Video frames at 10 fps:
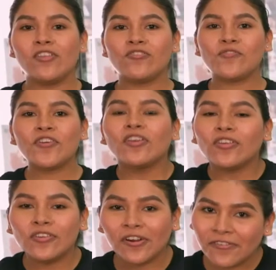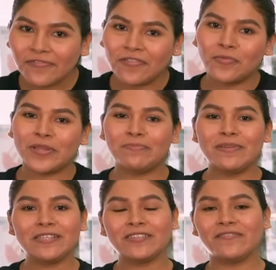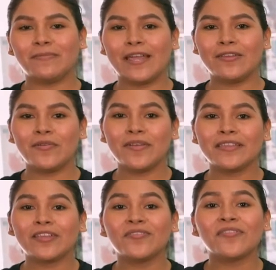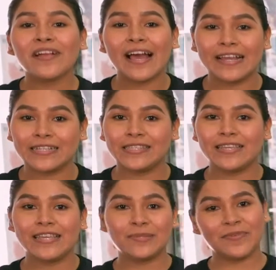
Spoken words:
Enjoy your phone with peace of mind knowing that your Galaxy is